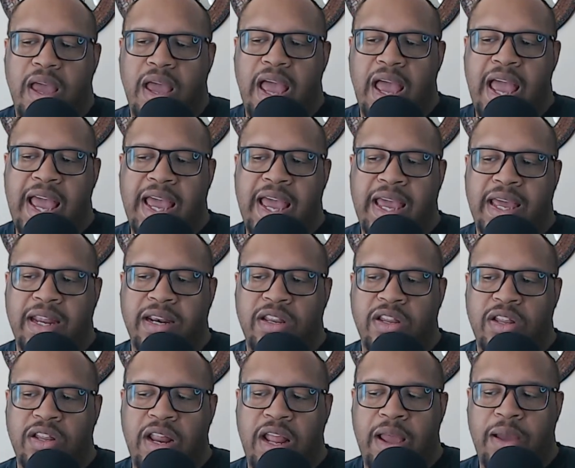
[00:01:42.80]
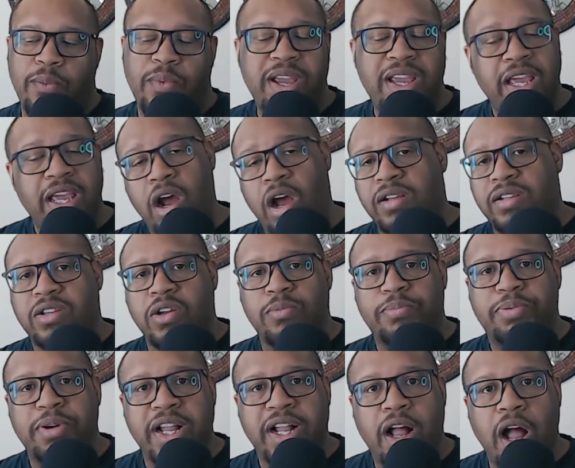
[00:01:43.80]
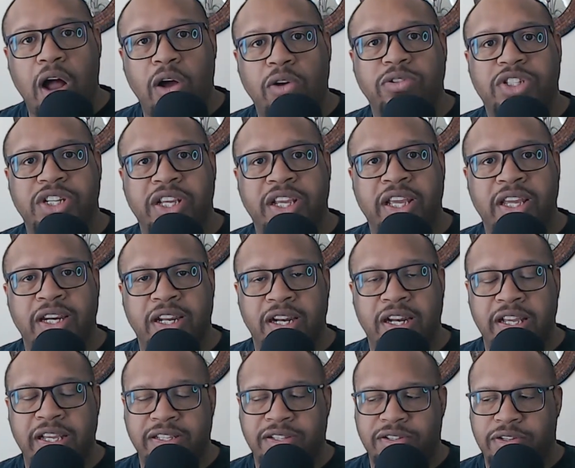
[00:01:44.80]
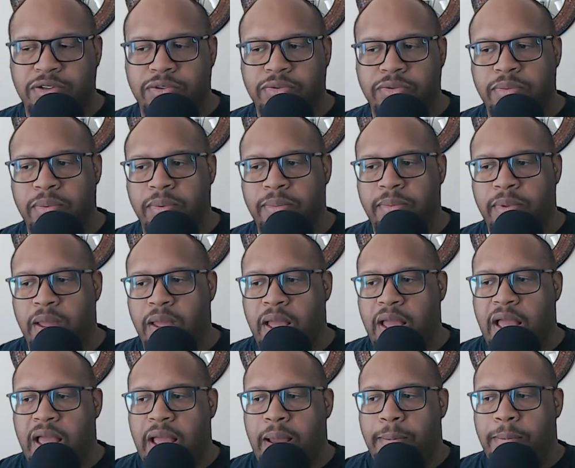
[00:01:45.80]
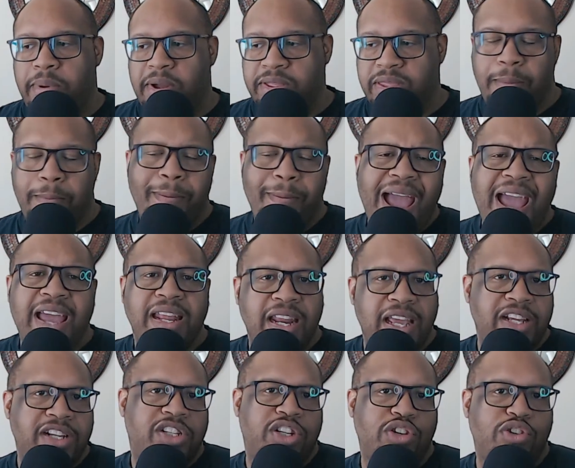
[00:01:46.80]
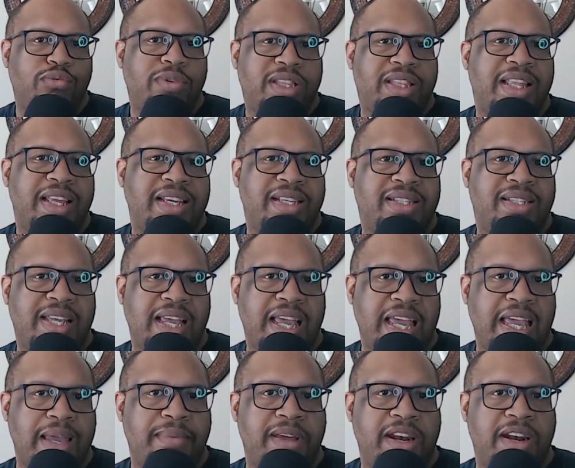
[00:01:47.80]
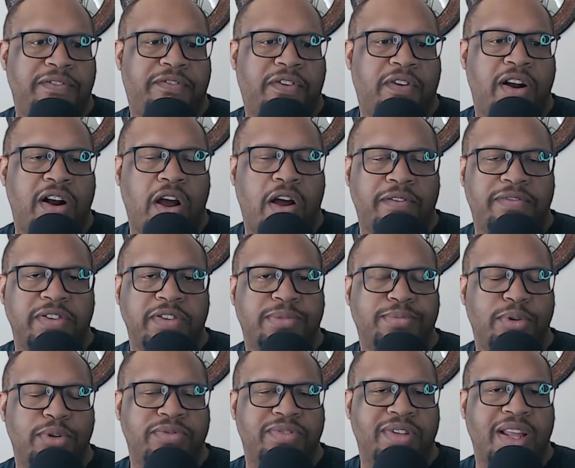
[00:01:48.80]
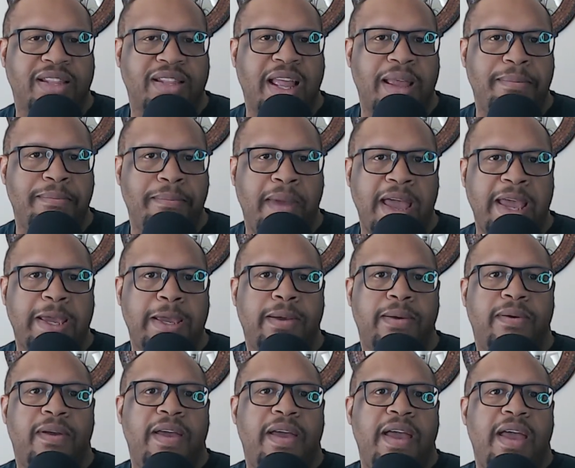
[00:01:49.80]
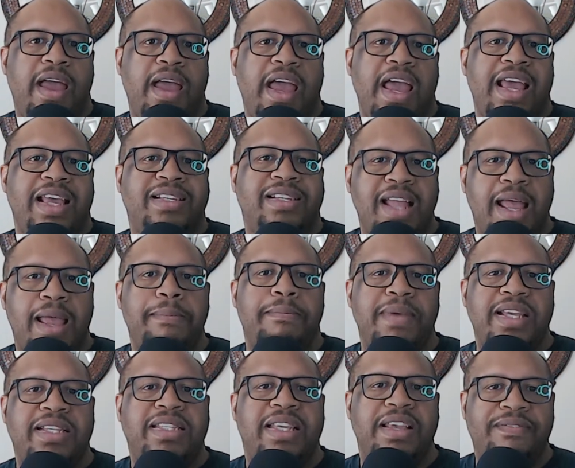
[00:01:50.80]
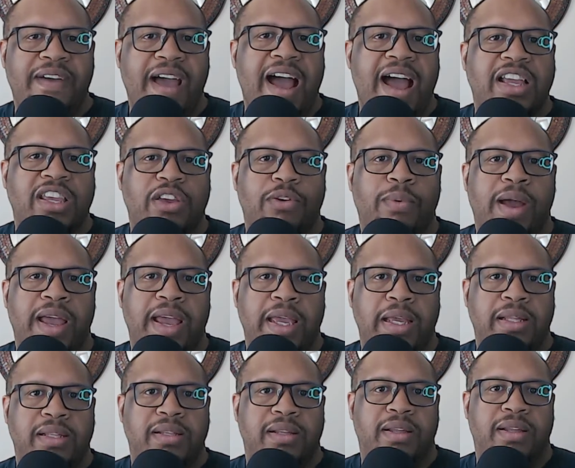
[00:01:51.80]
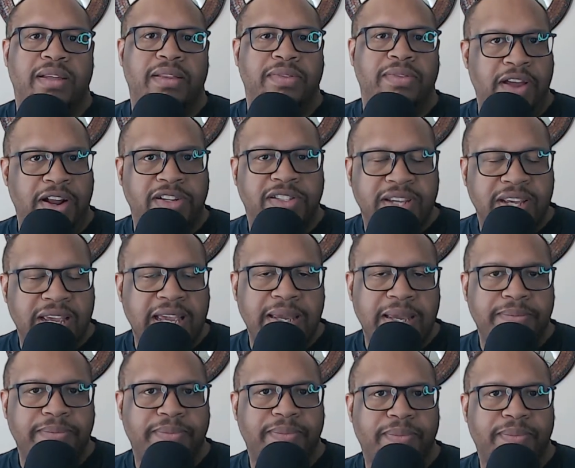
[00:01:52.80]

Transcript: and we can also put coaching into this too. But the main issue with this team and the front office moves that they make is they misevaluate their team.